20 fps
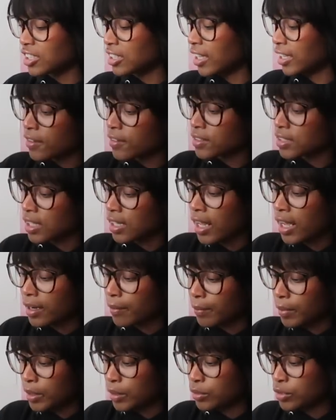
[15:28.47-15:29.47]
Like, there was a lot
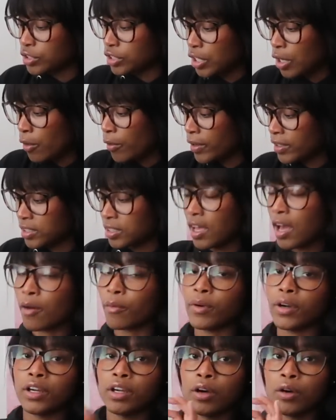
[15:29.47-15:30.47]
of blue showing, so I
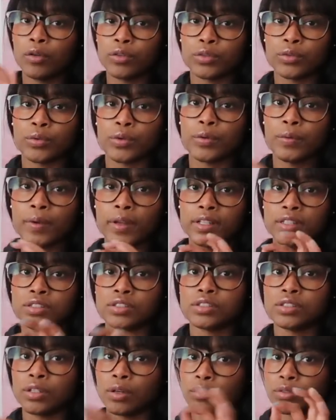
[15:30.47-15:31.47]
would go through and
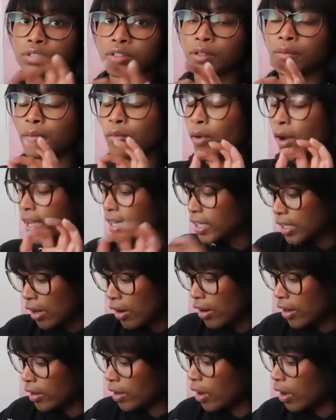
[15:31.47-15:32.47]
sew some white
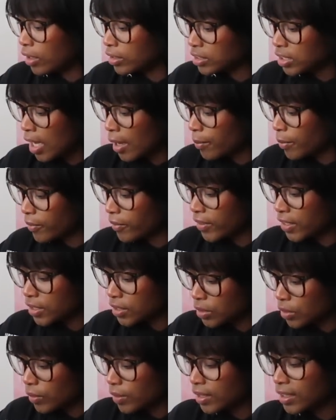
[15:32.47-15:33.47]
yarn on top of it
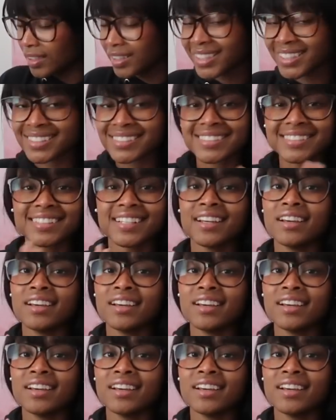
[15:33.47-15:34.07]
so it looks